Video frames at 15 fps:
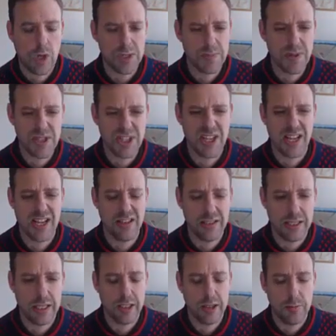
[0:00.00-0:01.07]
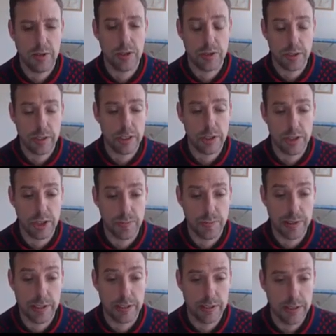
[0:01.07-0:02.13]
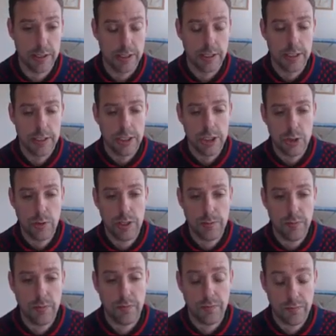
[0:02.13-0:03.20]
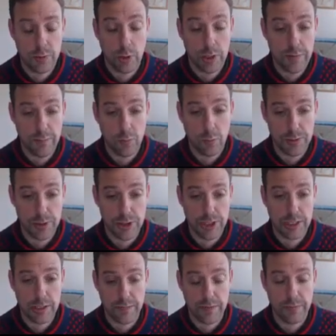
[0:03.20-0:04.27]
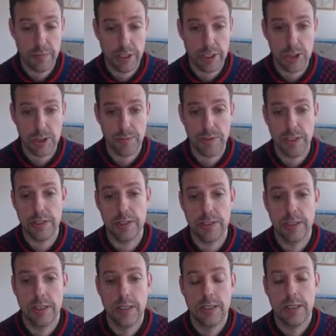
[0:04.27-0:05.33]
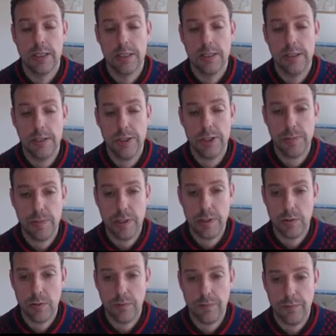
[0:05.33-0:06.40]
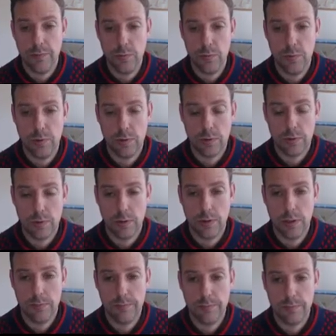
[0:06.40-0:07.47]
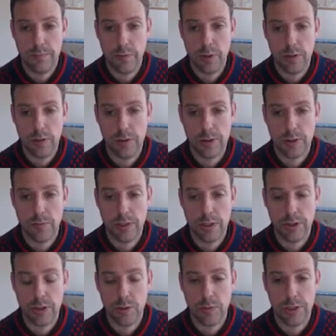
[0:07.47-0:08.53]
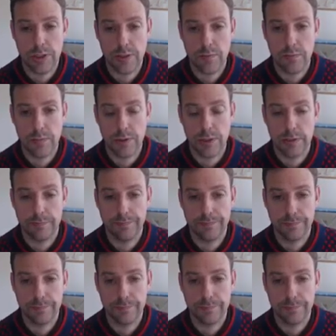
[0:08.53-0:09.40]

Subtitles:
I suppose they don't allocate their budget, they actually spend. 24% of the money spent is spent on food, very close to Malaysia, 27%.